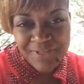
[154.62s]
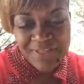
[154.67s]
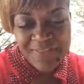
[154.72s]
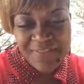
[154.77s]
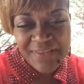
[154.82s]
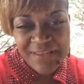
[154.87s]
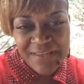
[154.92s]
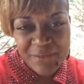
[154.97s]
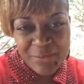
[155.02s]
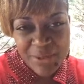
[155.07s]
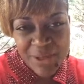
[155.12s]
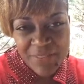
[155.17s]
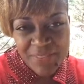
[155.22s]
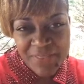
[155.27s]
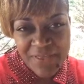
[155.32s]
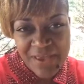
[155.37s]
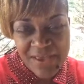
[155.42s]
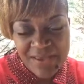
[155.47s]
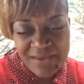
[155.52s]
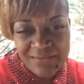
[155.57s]
Think about
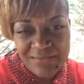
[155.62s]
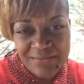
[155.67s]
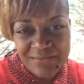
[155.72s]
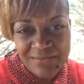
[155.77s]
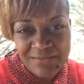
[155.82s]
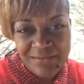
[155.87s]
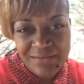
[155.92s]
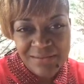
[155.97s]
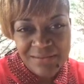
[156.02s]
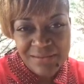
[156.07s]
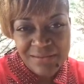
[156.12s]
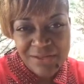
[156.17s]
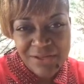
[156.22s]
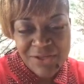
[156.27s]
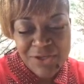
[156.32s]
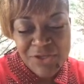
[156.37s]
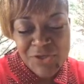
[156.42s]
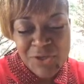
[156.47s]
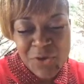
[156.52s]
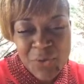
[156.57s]
that.
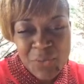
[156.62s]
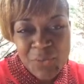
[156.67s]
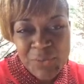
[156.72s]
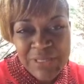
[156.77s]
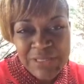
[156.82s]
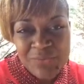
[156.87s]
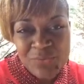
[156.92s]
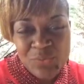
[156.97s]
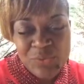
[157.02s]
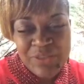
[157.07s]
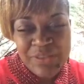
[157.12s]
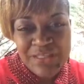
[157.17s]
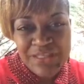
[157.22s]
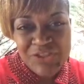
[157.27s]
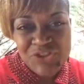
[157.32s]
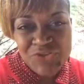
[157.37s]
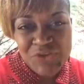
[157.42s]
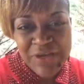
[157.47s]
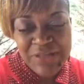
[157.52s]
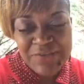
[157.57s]
You know, when when the
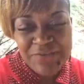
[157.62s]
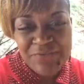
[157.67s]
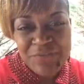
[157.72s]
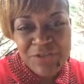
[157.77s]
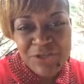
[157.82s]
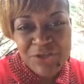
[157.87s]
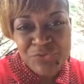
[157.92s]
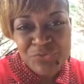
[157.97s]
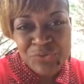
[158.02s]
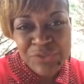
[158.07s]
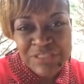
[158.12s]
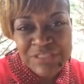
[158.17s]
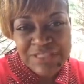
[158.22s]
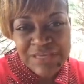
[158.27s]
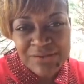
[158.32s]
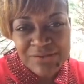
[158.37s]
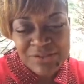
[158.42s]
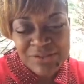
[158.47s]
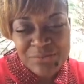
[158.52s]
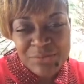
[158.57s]
attractive thinker reached
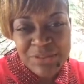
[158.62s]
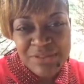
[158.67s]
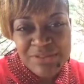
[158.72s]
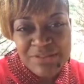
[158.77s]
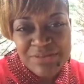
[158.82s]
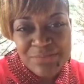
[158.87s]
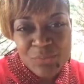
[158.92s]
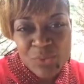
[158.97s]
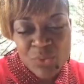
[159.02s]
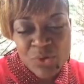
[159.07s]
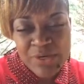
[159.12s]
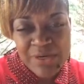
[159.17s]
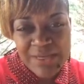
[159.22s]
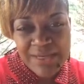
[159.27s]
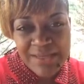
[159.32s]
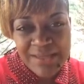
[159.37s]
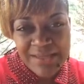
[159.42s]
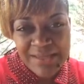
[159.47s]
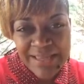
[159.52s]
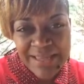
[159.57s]
out to me this
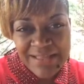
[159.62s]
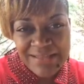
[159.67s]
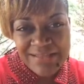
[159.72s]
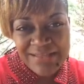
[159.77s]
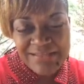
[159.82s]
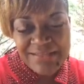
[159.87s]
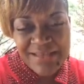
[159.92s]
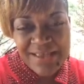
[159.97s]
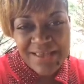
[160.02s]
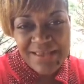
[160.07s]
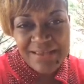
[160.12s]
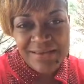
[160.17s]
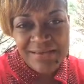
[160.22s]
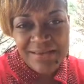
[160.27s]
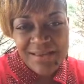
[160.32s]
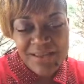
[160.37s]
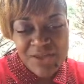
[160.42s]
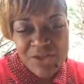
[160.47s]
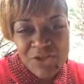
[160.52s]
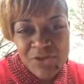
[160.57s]
morning and said,
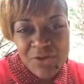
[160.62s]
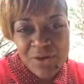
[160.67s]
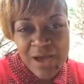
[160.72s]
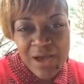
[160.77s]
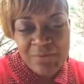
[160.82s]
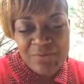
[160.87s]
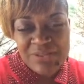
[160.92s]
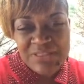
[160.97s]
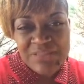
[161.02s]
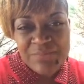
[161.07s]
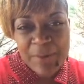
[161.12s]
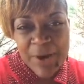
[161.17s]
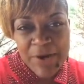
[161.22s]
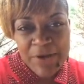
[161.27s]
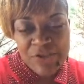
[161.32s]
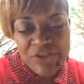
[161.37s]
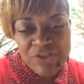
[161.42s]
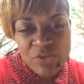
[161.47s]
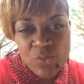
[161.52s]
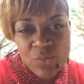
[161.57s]
you know, how
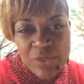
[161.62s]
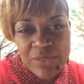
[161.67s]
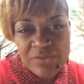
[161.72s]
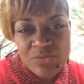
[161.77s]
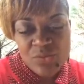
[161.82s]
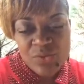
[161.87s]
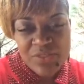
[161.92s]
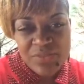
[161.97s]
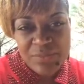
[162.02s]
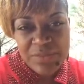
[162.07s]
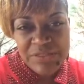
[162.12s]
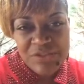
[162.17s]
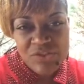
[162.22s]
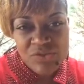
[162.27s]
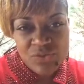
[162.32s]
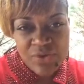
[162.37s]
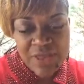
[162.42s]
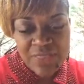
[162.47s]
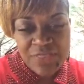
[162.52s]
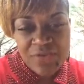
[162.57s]
inspired she was with my
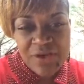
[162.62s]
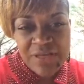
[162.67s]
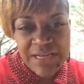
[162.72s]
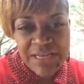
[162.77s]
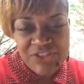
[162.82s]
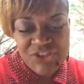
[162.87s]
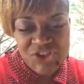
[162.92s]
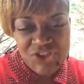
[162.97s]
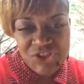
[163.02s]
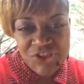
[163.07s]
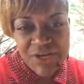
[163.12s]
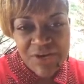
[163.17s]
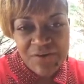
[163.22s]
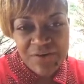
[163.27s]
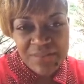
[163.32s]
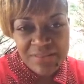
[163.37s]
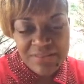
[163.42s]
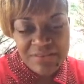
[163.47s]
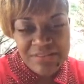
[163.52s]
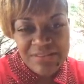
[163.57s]
story, I thought I'd share
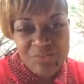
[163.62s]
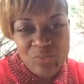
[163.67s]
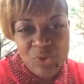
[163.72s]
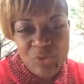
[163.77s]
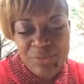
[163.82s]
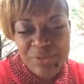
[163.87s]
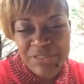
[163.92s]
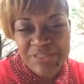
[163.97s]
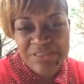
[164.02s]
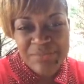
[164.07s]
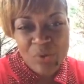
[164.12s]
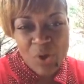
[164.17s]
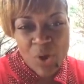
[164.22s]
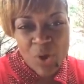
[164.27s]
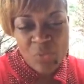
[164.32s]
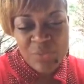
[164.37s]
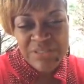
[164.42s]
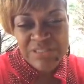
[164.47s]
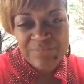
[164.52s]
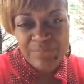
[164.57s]
it this morning because I'm
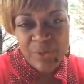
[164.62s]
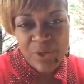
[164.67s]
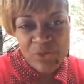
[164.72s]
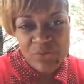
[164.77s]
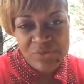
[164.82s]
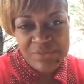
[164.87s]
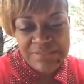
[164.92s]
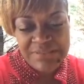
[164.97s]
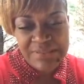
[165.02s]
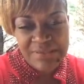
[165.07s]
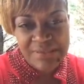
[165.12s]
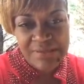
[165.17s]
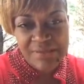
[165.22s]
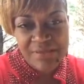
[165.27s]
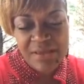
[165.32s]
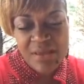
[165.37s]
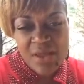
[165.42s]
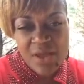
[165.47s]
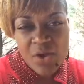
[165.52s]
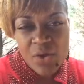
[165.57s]
always posting
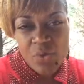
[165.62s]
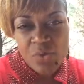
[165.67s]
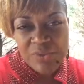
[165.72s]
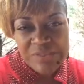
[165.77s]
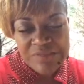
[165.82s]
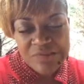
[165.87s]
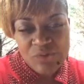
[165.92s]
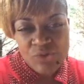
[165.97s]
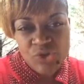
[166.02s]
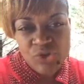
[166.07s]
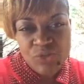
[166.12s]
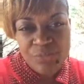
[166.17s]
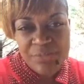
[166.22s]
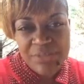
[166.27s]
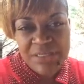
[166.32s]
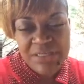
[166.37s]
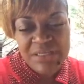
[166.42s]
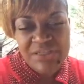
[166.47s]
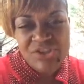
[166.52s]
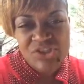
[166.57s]
on social
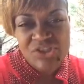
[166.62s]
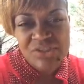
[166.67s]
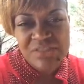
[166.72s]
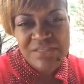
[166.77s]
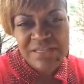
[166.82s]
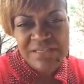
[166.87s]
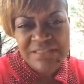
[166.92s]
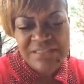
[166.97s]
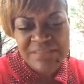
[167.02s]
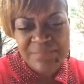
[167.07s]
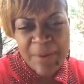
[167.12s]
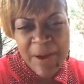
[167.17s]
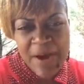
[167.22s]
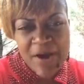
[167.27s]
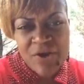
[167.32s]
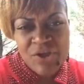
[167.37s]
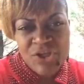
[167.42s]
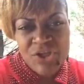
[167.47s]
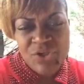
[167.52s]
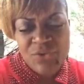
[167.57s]
media just to
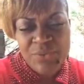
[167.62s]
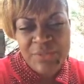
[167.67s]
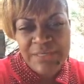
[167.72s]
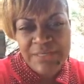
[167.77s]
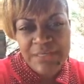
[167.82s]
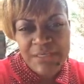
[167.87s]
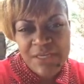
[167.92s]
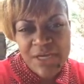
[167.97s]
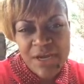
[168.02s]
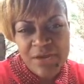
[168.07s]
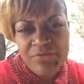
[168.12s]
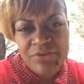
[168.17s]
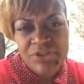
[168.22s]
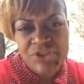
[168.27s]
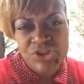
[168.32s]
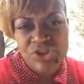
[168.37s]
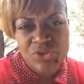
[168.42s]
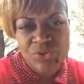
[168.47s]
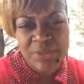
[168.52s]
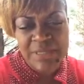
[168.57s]
inspire you and
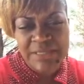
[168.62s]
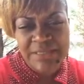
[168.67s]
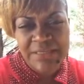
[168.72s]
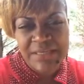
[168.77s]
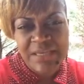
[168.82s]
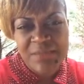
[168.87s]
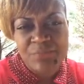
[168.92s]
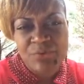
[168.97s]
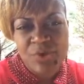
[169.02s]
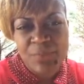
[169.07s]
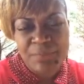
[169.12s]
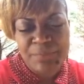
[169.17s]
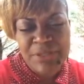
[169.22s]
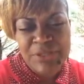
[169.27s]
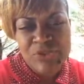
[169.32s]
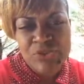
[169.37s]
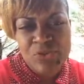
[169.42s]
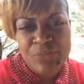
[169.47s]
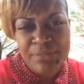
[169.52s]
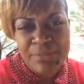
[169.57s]
encourage you and keep your
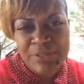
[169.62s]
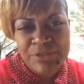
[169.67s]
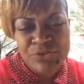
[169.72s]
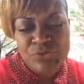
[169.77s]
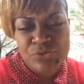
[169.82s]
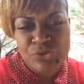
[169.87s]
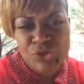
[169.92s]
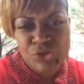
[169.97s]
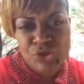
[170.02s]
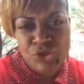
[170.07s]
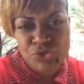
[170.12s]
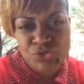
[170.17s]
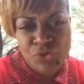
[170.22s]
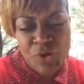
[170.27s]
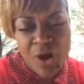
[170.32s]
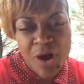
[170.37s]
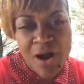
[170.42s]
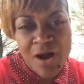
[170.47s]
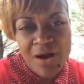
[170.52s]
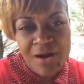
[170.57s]
mental muscles
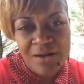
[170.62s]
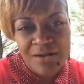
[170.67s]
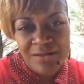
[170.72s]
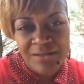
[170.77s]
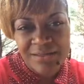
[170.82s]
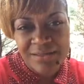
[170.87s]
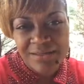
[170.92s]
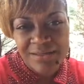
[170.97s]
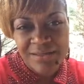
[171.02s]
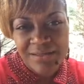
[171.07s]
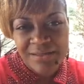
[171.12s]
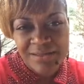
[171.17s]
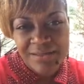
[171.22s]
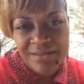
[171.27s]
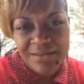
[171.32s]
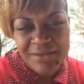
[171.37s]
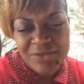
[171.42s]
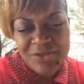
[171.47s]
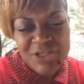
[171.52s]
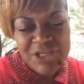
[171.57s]
strong.
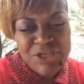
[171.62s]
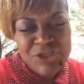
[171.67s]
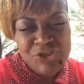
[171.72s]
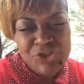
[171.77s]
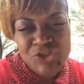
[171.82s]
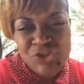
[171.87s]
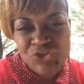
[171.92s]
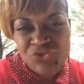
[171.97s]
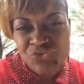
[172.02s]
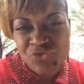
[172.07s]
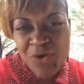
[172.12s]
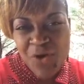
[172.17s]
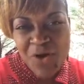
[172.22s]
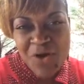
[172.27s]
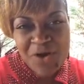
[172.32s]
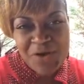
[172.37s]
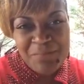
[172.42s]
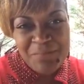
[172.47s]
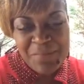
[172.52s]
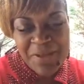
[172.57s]
You need a
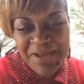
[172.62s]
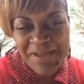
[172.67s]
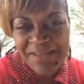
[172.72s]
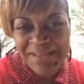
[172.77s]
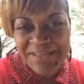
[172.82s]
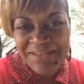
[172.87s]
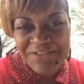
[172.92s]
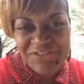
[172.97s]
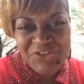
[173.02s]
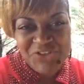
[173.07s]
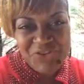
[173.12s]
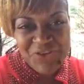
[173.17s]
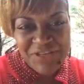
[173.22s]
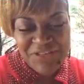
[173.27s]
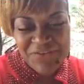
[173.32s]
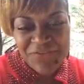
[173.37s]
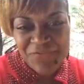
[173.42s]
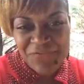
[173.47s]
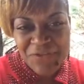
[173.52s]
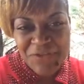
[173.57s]
strong mind,
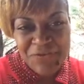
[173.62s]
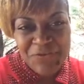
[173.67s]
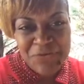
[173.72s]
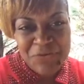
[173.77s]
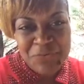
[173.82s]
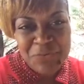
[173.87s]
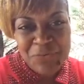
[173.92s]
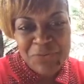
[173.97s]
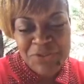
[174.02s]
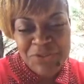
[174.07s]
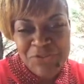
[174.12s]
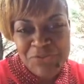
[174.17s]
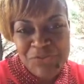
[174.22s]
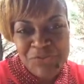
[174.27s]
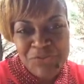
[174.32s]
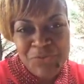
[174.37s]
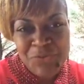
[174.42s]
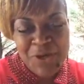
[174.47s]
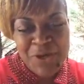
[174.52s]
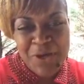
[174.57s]
attractive thinker, in order
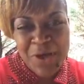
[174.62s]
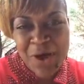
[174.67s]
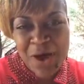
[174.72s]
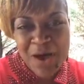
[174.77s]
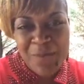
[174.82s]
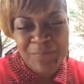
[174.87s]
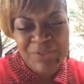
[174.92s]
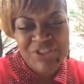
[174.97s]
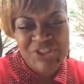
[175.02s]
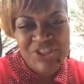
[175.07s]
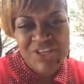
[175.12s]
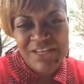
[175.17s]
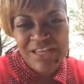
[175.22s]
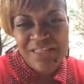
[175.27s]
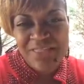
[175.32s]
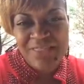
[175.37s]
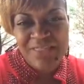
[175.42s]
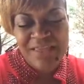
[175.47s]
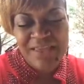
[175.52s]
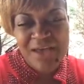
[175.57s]
to accomplish
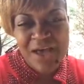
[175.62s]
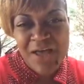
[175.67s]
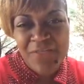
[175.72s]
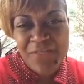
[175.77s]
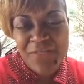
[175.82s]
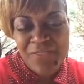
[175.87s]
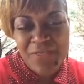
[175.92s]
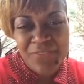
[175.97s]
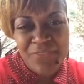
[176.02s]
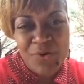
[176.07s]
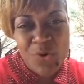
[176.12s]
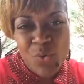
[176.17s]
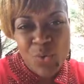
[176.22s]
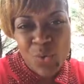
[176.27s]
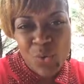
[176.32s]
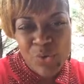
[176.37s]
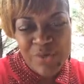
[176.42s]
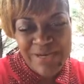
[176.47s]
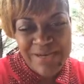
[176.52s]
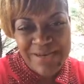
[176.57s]
anything other than the
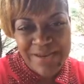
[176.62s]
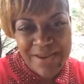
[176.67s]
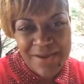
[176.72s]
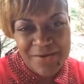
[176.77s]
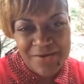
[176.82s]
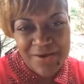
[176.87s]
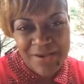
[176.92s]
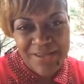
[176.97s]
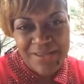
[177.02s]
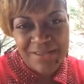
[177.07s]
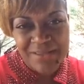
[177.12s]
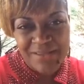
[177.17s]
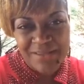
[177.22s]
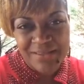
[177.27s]
ordinary